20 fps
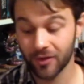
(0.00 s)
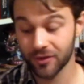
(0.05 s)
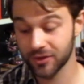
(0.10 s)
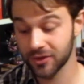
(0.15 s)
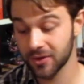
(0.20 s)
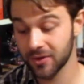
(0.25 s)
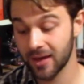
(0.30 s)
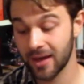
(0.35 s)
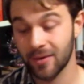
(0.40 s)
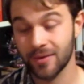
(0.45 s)

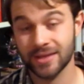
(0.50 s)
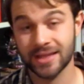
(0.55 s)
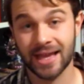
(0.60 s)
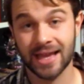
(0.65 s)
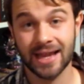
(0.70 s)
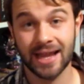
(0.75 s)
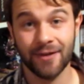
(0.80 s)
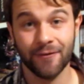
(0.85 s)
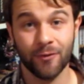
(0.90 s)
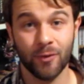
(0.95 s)
Also, I was
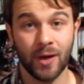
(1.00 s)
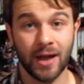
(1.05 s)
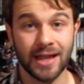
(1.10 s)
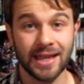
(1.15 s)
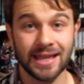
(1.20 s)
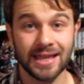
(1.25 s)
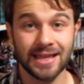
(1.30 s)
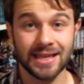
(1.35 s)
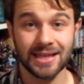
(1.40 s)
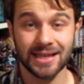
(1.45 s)
at
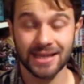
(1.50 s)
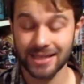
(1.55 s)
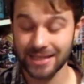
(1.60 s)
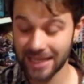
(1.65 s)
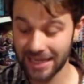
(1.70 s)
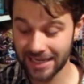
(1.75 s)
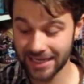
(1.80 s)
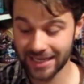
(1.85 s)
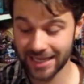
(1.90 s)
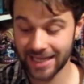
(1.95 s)
FYE
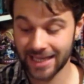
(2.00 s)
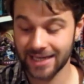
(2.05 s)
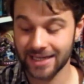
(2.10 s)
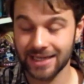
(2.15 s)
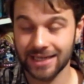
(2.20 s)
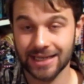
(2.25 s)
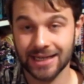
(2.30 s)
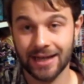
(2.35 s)
yet again,